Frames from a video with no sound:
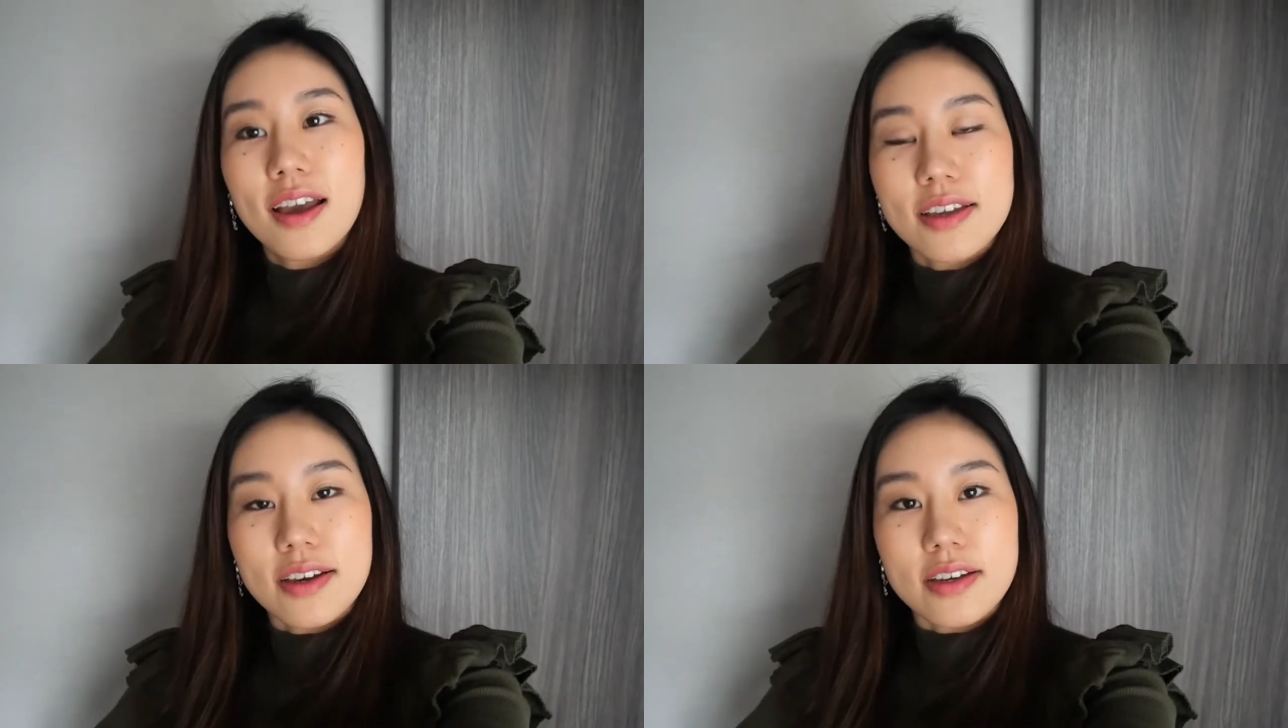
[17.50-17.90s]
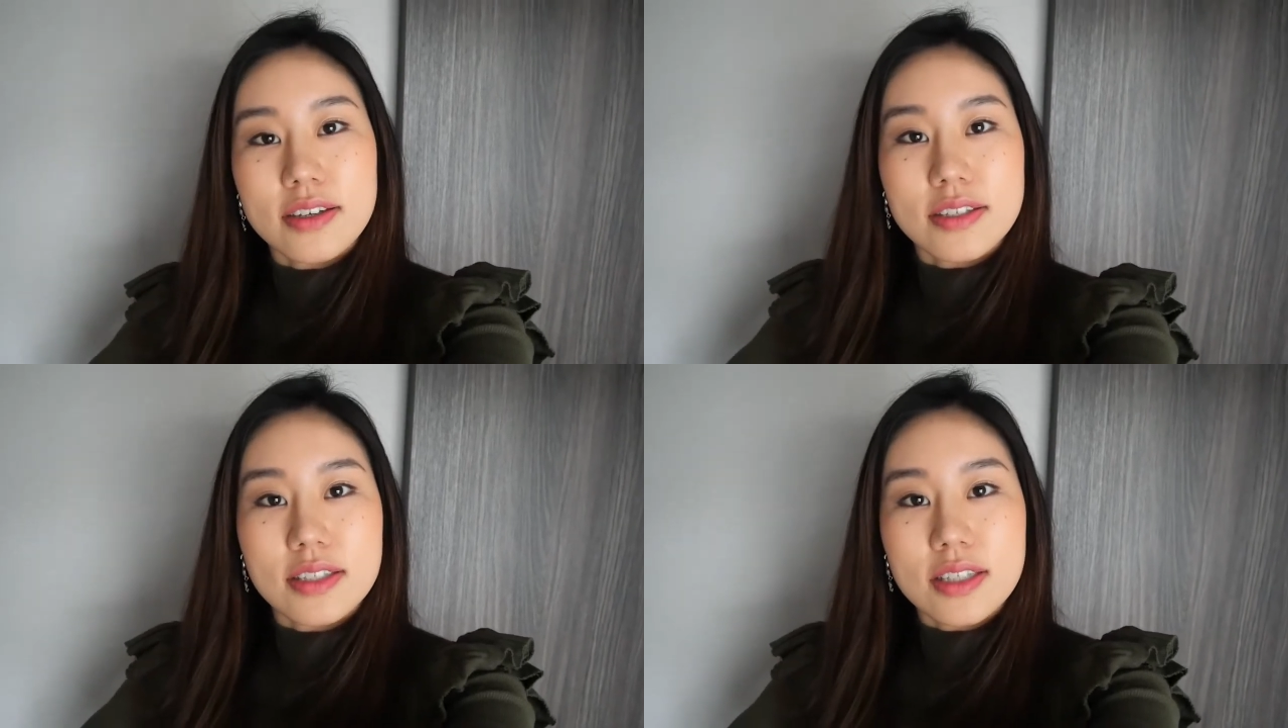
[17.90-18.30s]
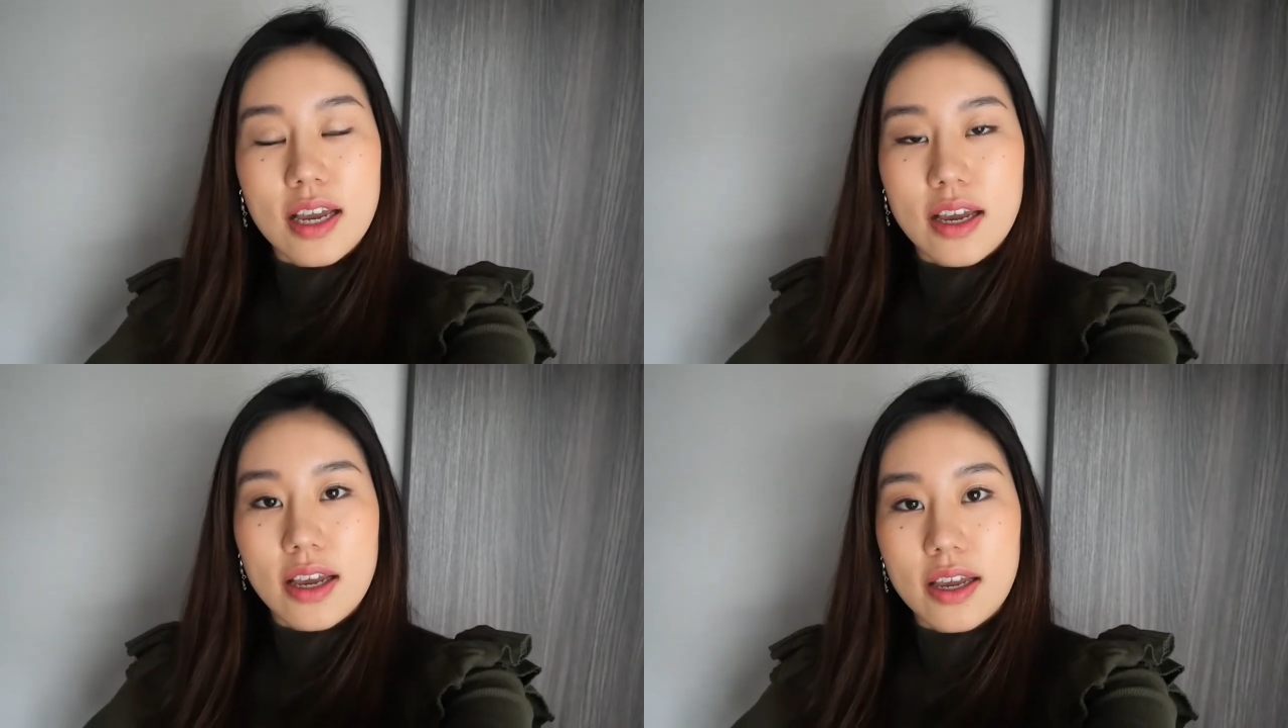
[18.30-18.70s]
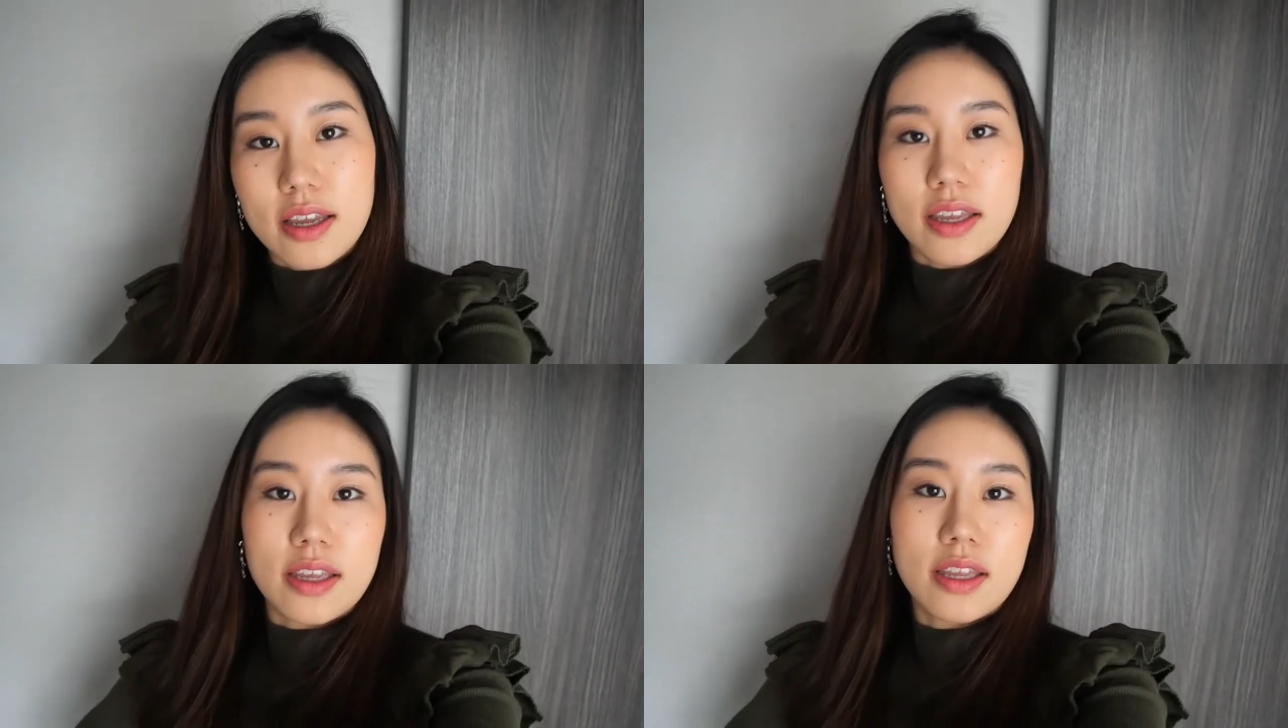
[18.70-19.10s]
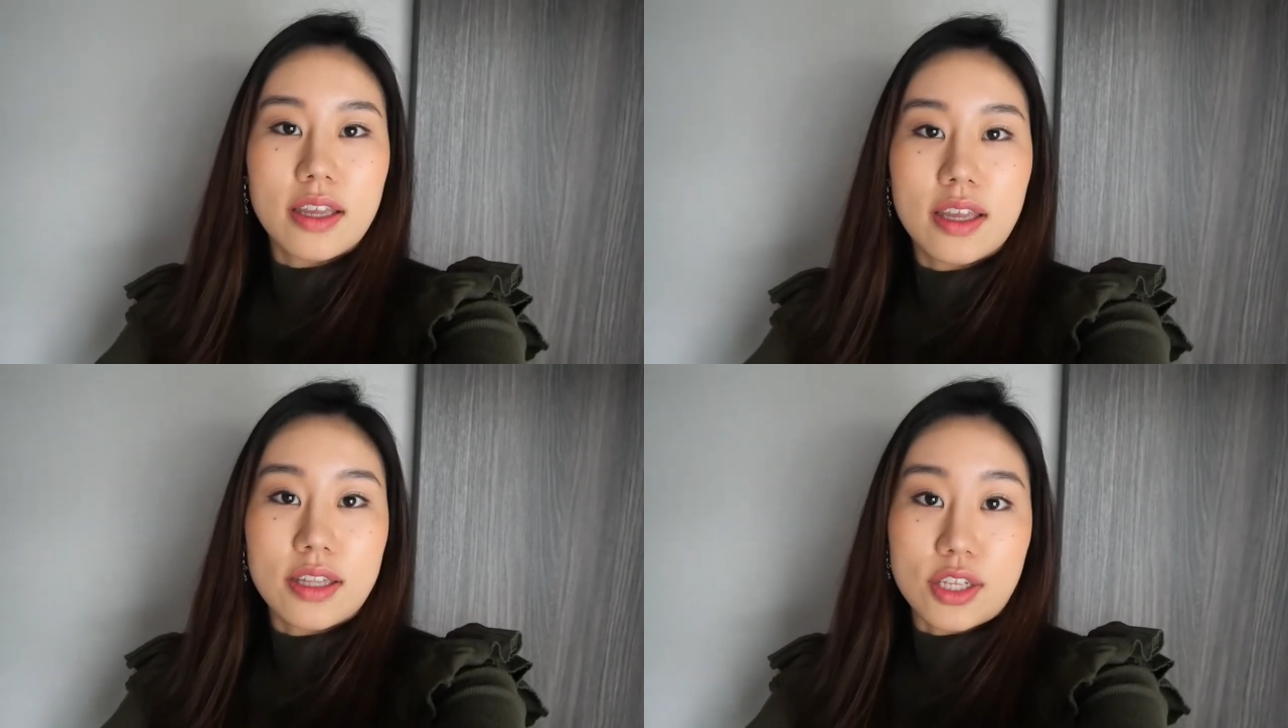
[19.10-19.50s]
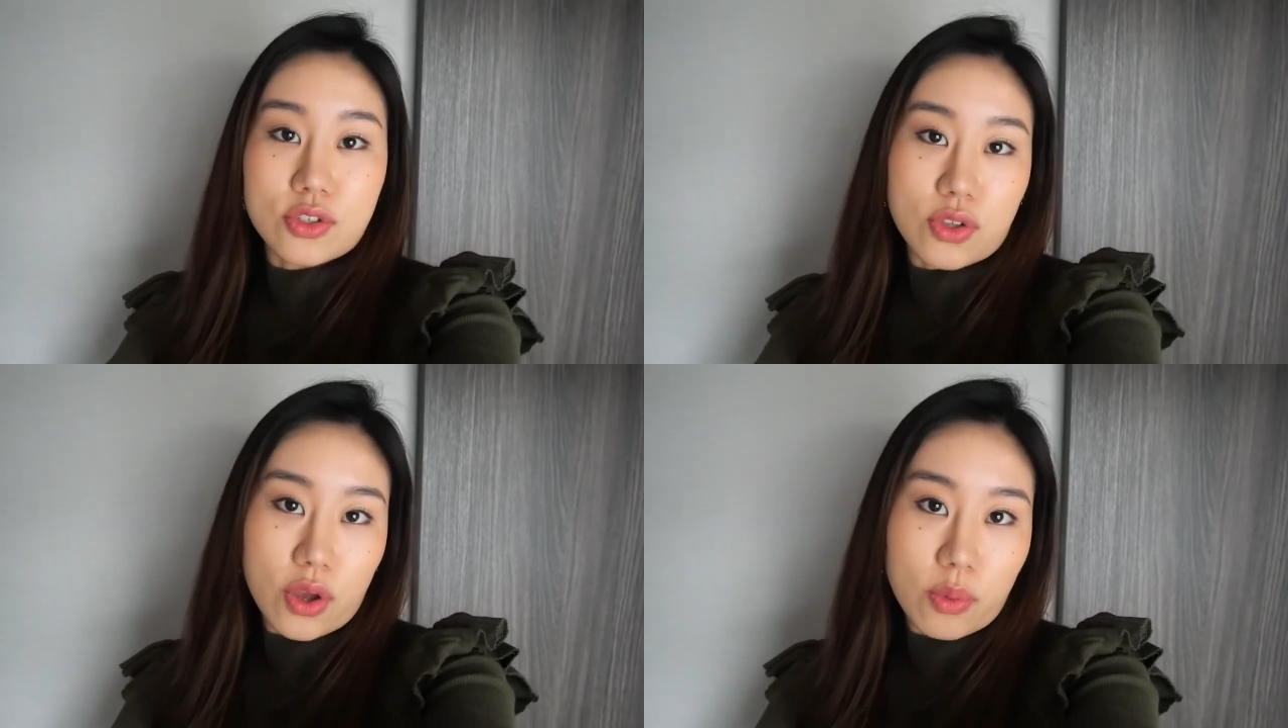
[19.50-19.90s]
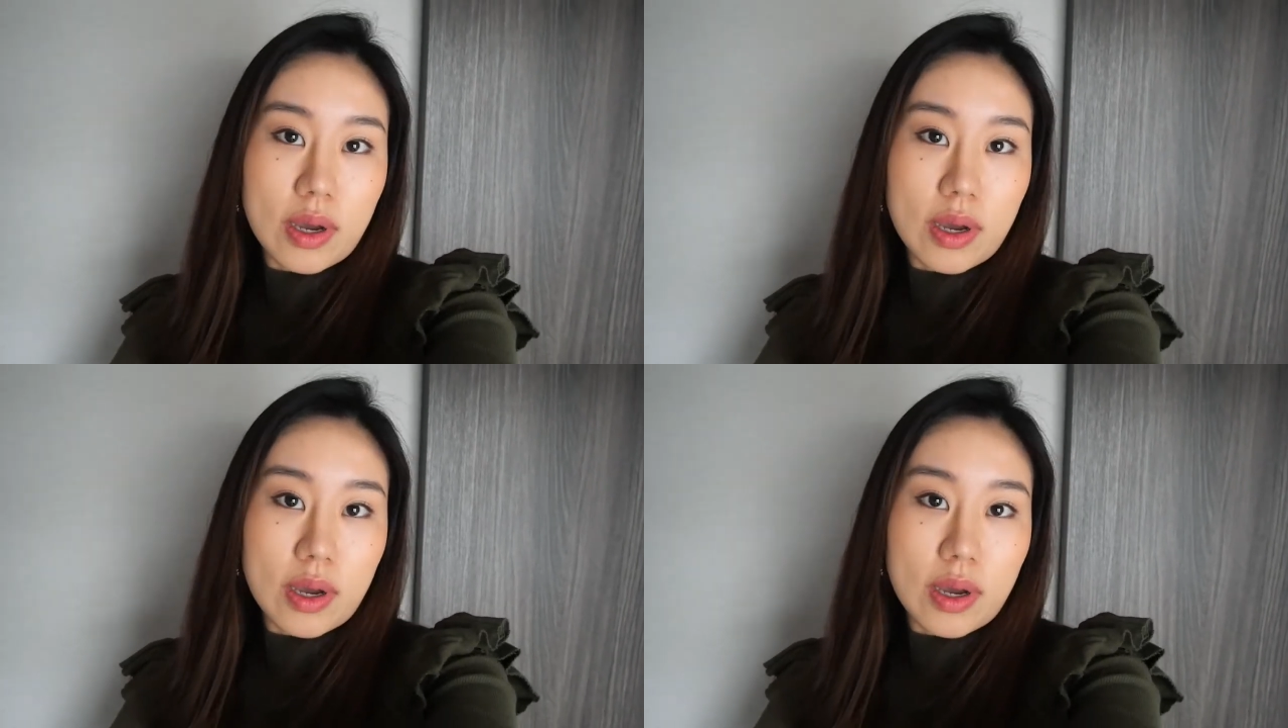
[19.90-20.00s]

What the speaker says: because I need to go